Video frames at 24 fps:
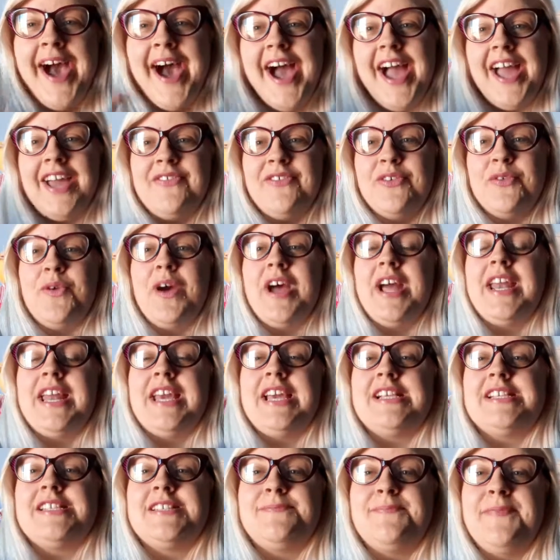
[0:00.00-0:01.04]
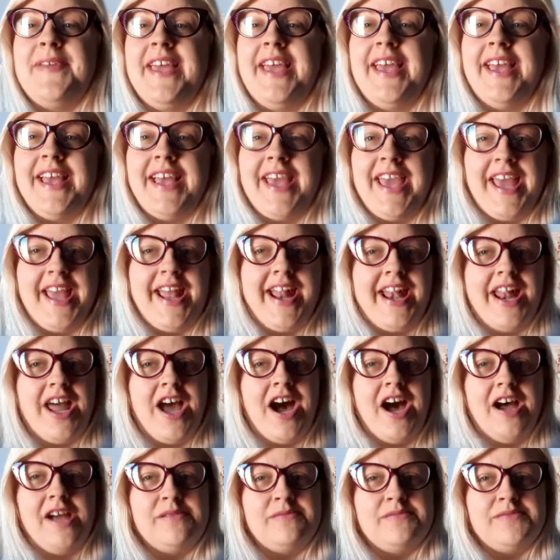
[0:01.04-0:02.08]
Hi everyone, it's me again.
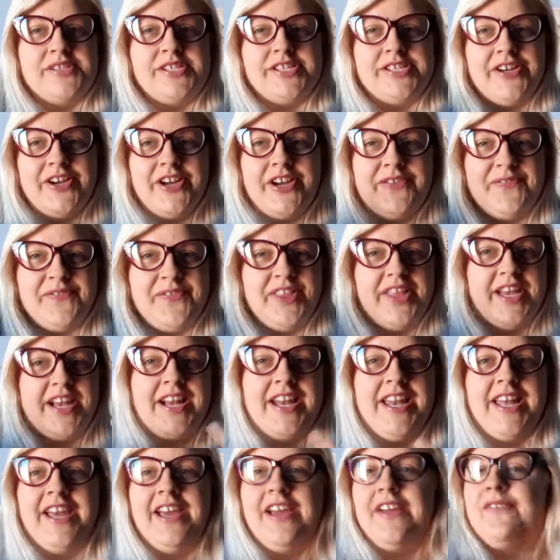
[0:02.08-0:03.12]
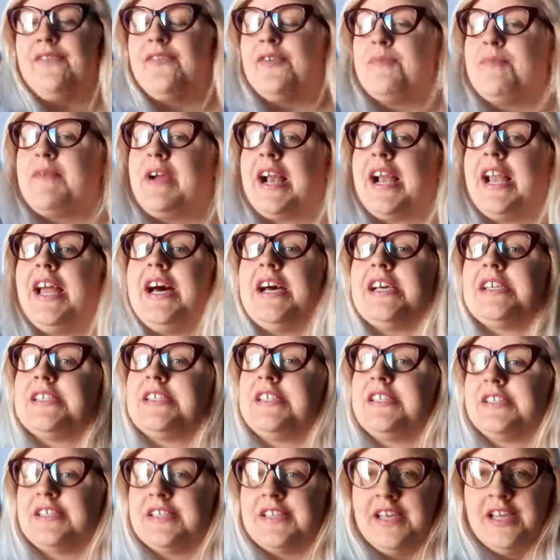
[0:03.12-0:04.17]
I'm sorry for the glare from my
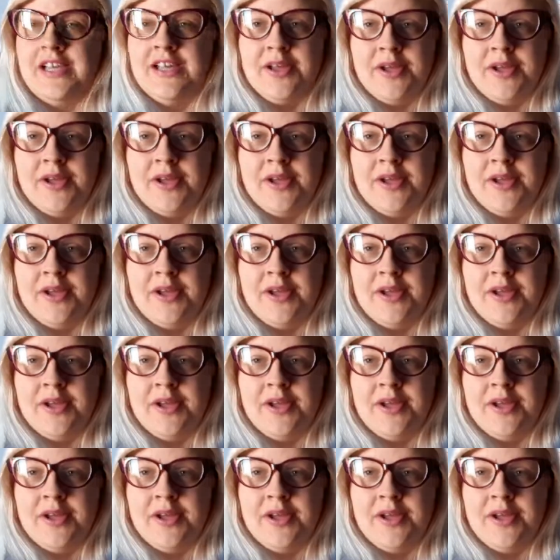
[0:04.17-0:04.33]
glasses,